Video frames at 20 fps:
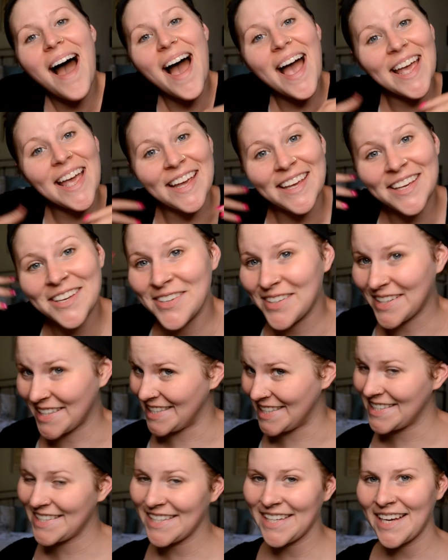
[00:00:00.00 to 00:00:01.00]
You can
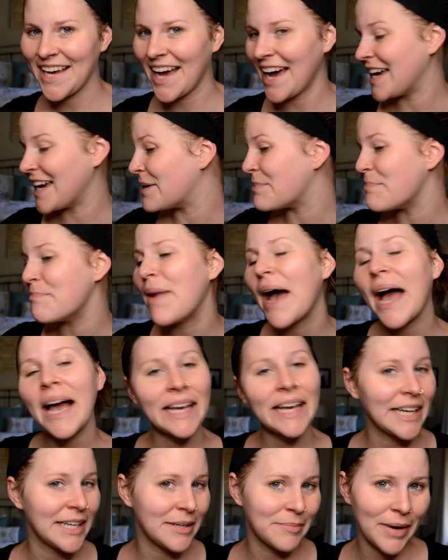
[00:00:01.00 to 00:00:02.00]
see I am
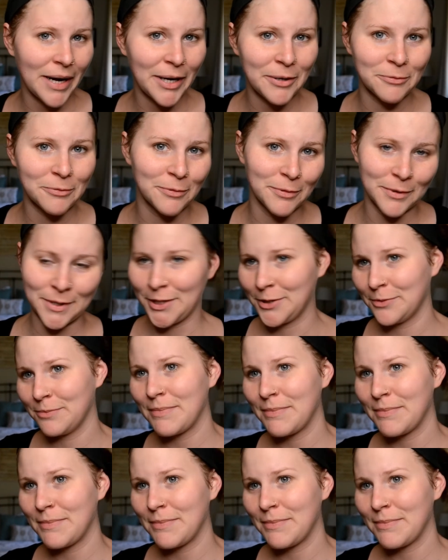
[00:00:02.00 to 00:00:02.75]
back in my room.